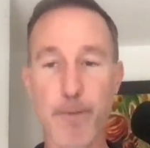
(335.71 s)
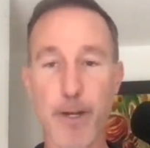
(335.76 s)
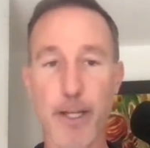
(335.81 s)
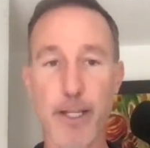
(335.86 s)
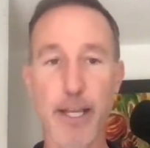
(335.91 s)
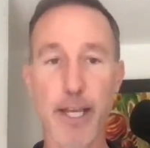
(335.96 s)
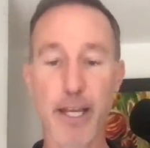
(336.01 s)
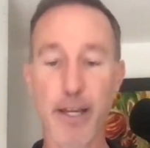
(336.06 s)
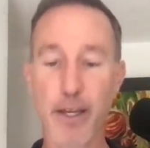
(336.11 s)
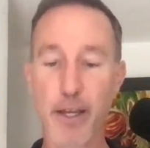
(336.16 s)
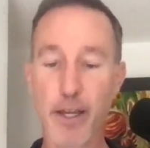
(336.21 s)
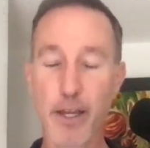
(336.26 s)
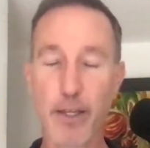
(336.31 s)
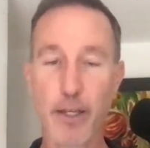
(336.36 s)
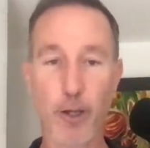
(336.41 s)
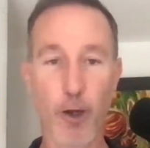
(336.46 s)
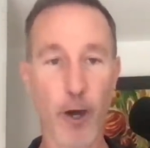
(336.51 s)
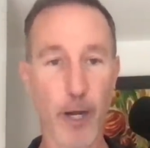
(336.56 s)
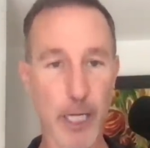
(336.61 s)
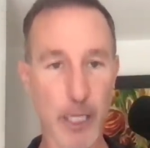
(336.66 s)
Again,
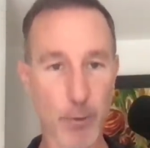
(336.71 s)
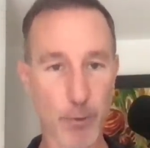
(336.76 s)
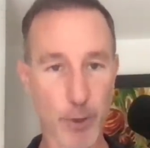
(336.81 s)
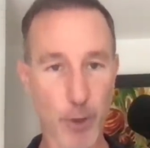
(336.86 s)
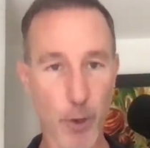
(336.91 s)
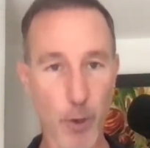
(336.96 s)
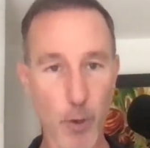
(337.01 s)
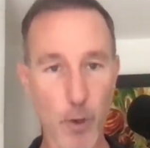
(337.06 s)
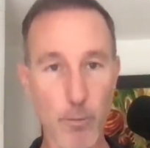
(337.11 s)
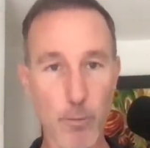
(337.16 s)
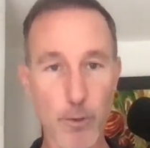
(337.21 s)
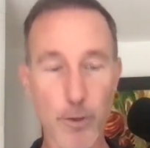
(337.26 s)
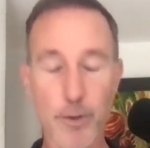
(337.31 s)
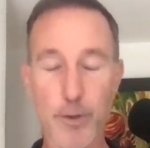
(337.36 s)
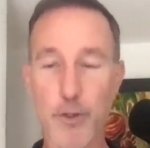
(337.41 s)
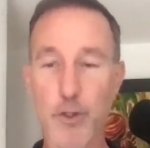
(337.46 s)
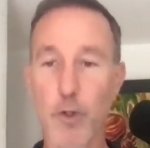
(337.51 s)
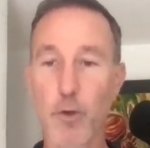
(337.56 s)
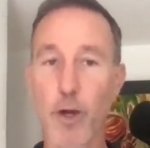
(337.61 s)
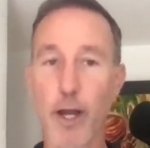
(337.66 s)
the audio was horrible,
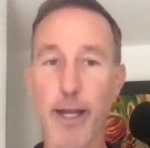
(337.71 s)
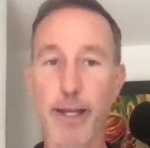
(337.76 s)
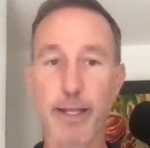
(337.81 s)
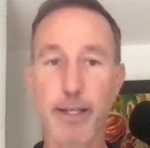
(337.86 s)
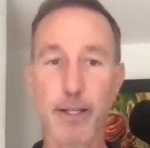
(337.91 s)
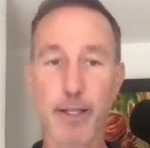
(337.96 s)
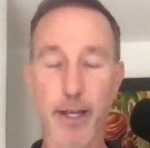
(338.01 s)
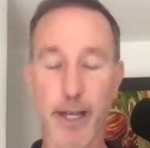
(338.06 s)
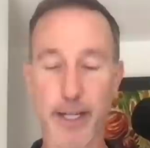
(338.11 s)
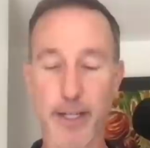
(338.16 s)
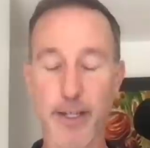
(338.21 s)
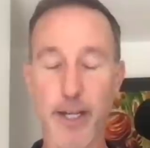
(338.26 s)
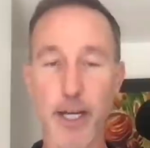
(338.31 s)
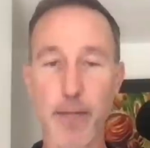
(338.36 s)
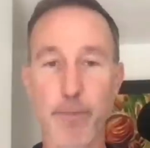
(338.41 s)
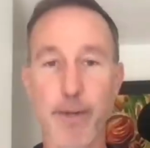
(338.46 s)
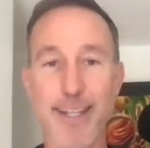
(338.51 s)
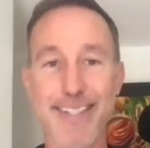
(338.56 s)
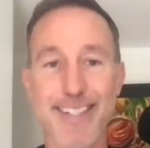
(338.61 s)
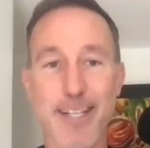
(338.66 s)
so I, I
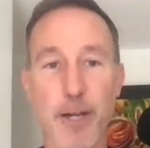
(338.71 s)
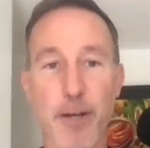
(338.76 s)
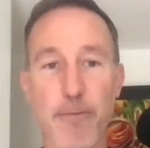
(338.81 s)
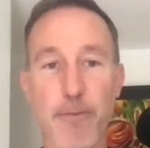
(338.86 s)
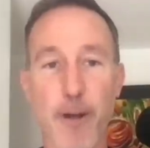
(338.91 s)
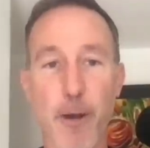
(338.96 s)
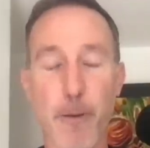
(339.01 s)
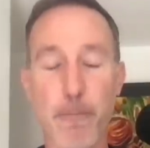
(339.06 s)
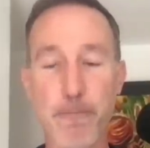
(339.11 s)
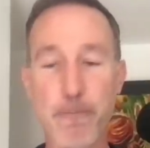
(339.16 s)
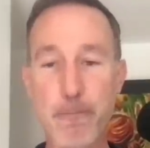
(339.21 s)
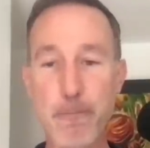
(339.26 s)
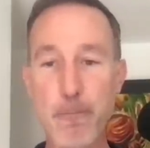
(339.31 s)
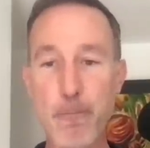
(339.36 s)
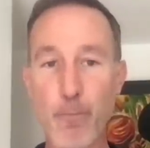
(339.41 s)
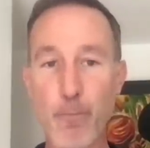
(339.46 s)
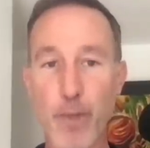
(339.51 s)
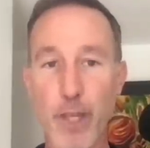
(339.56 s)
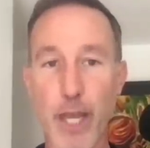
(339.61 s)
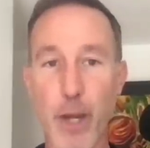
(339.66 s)
cut myself out
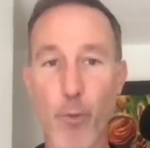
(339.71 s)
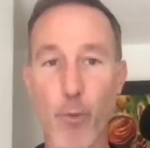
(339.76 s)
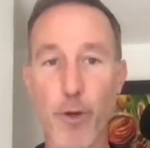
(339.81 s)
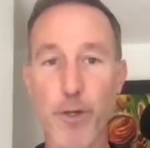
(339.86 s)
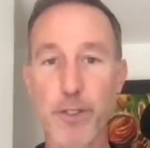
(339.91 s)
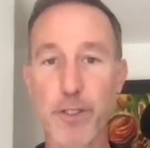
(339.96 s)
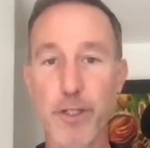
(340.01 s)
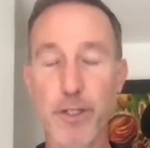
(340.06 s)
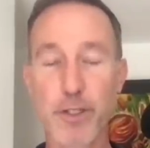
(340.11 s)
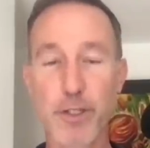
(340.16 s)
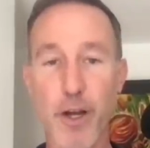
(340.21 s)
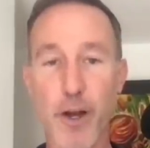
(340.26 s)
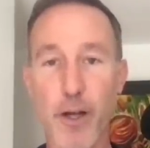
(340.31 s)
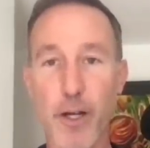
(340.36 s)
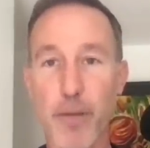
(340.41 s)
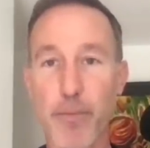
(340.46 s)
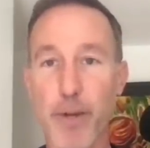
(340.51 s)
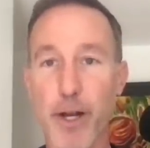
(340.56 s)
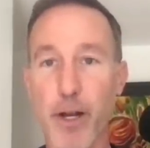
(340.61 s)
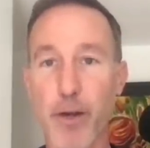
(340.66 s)
and we're just going to
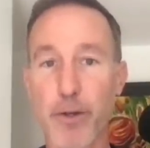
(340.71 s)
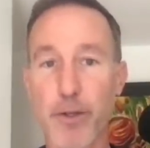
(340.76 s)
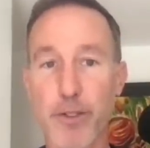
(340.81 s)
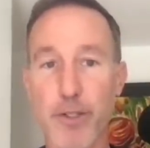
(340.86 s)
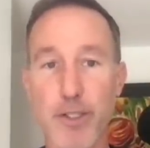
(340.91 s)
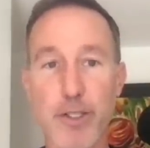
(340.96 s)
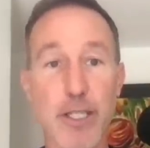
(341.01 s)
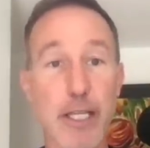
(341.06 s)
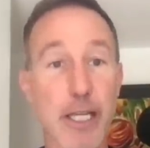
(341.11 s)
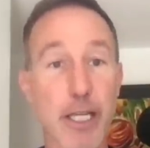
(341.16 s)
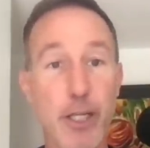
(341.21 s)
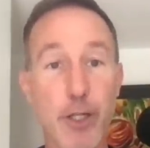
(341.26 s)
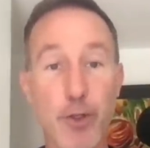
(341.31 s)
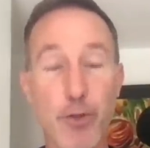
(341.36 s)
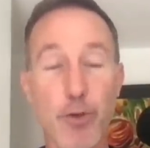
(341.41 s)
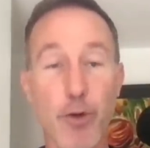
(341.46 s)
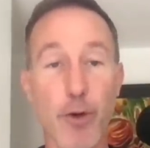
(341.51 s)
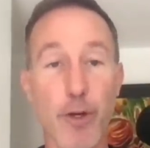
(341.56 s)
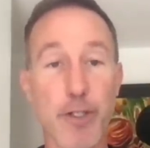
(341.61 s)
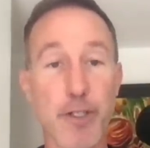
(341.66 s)
talk about just the
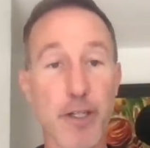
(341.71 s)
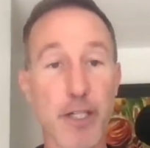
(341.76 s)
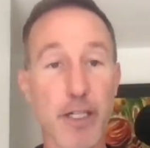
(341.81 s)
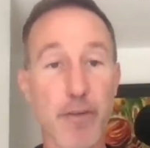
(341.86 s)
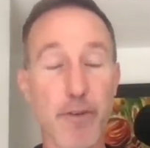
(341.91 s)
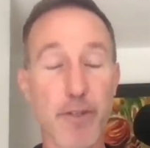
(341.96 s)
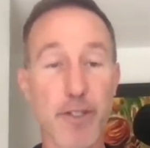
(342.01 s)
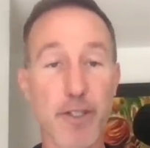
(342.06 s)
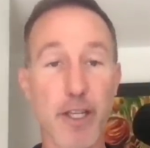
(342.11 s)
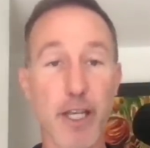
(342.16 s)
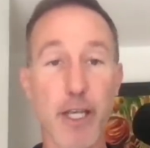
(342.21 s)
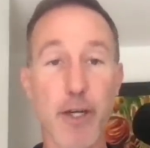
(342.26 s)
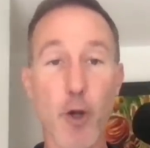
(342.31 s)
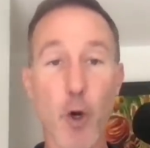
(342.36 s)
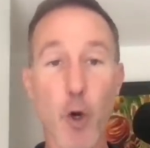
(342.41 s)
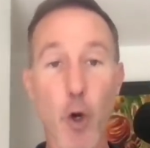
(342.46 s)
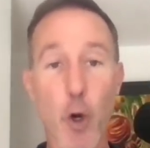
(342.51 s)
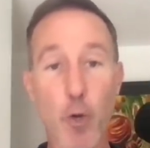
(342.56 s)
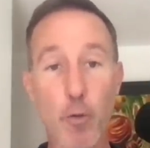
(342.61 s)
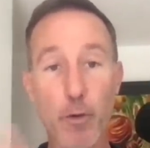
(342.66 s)
intro, and he's going to give us an
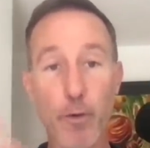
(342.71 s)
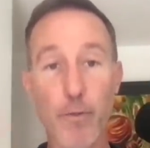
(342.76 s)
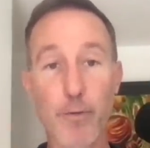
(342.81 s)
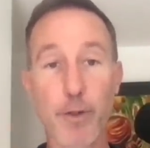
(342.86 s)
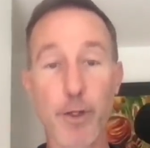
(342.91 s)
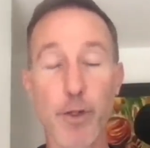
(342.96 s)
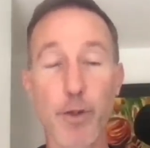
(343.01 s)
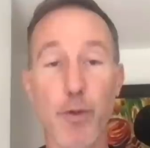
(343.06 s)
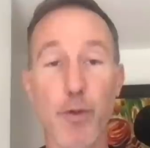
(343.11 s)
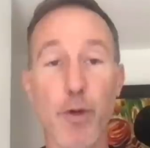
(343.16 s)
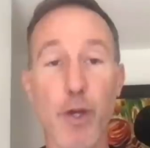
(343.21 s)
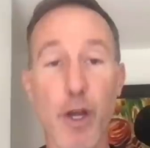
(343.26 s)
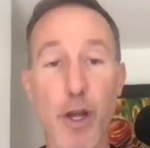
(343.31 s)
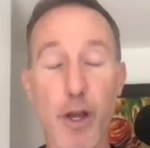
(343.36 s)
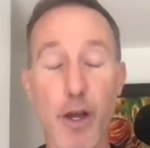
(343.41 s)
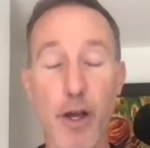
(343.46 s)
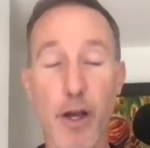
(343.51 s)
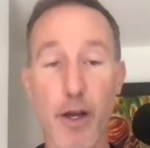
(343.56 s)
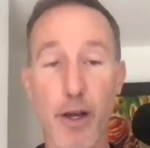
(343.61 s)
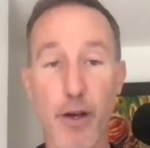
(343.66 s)
overview
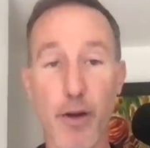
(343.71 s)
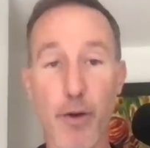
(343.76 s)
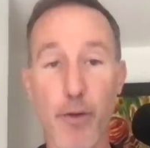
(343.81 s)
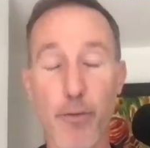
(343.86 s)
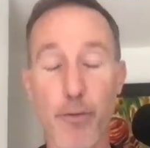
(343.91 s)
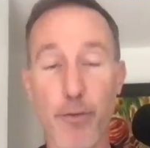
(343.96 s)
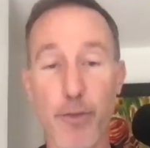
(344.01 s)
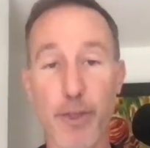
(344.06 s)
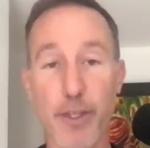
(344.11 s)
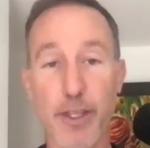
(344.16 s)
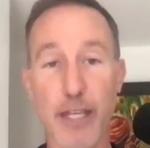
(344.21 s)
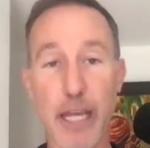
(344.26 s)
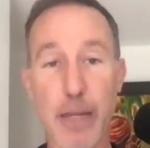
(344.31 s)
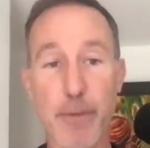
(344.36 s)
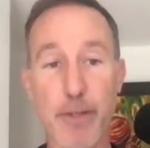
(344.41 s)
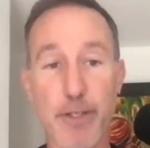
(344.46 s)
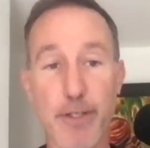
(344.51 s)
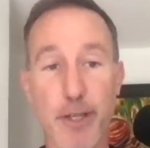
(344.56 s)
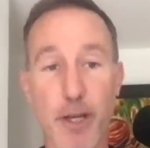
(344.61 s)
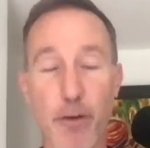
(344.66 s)
of the game
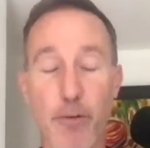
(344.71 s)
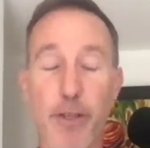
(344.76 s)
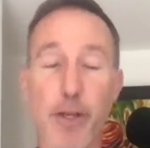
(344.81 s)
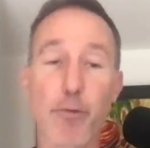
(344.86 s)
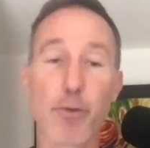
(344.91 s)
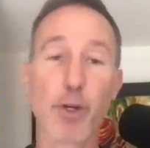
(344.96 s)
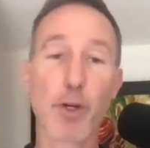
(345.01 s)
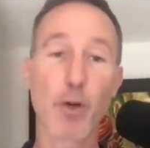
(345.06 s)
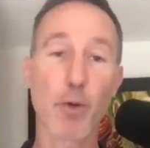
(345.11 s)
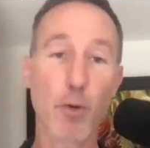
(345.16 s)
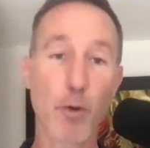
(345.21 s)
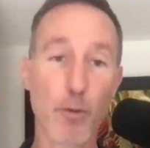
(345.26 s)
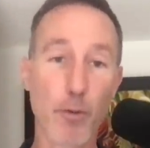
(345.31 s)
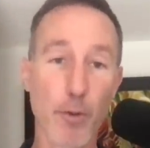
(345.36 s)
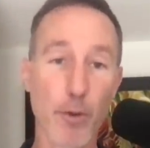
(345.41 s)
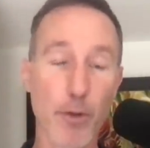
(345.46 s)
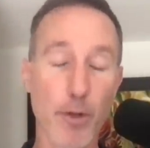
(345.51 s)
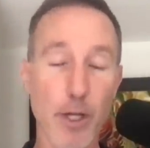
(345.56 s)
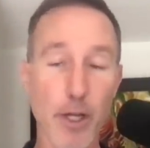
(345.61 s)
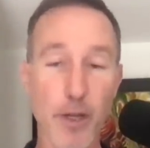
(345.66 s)
itself. Then we'll go
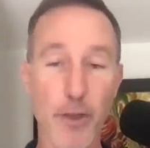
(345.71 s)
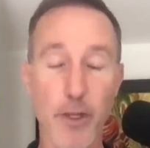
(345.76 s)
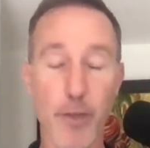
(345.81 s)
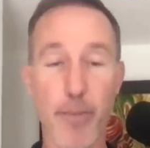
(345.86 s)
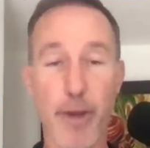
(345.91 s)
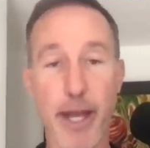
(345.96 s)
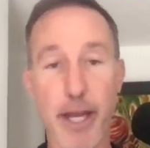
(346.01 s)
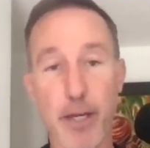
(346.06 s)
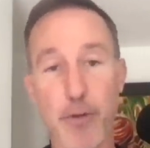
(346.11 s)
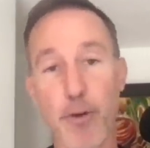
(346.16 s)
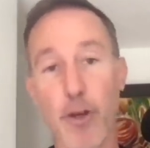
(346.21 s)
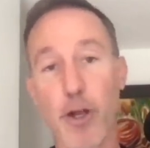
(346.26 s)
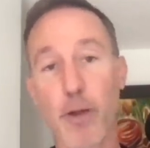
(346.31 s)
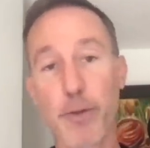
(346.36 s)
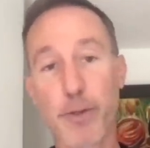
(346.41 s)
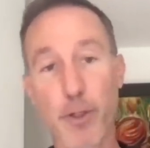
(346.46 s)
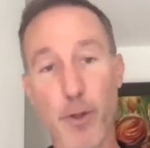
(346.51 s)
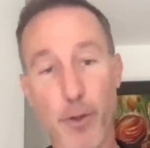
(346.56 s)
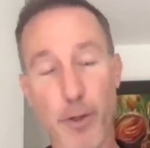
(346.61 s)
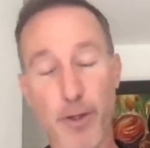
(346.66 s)
over the background,
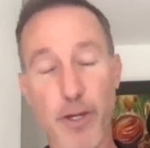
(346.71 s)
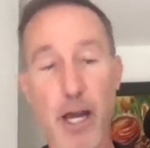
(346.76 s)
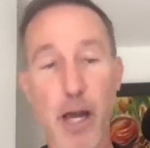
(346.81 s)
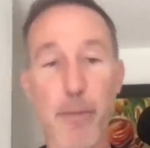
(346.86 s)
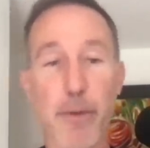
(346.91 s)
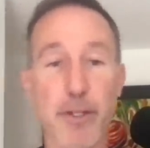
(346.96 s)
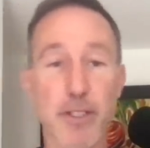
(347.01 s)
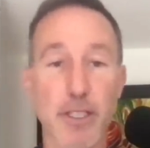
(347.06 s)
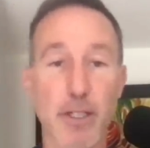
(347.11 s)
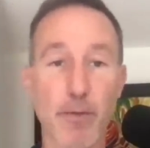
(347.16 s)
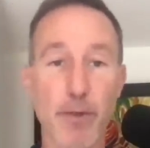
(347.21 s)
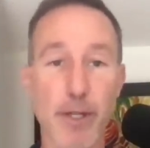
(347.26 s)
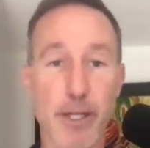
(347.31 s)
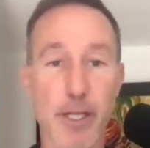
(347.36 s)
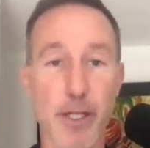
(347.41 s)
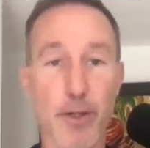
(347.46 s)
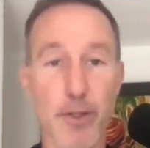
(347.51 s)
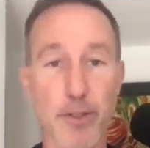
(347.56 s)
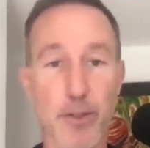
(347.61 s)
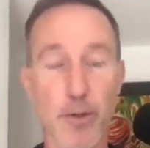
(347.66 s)
the tokenomics, and everything
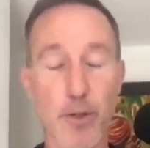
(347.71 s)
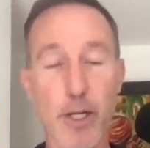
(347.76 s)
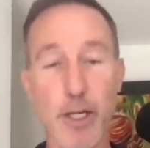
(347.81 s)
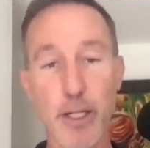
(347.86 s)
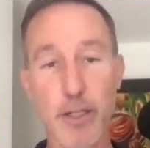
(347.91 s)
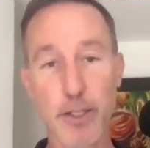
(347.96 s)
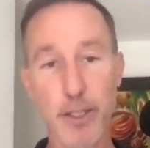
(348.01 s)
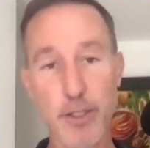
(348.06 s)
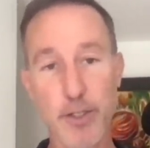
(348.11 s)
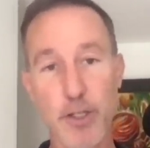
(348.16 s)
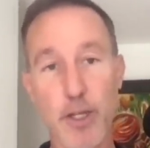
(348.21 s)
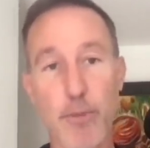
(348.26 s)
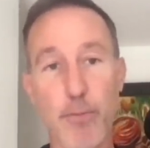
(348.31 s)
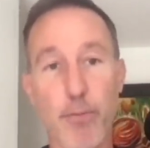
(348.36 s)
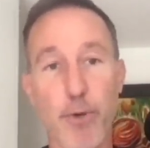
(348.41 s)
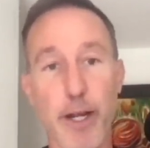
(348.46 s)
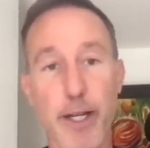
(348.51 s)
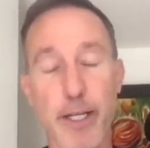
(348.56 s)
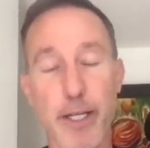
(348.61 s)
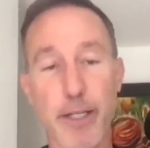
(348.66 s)
else. So let's jump
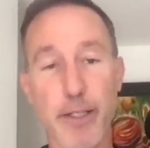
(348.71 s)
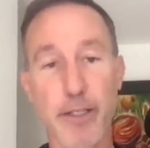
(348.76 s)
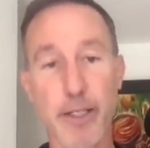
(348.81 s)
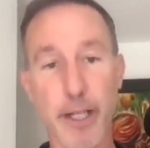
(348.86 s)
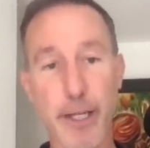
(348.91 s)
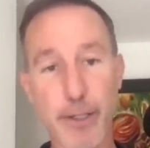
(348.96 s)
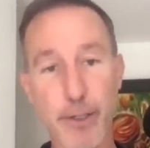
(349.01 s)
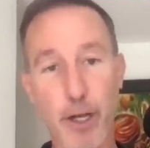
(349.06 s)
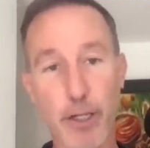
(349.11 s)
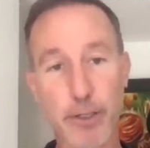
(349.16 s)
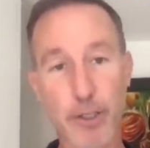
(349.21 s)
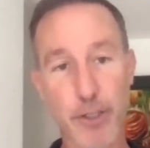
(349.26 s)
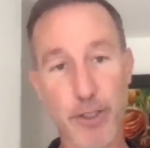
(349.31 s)
right in and talk to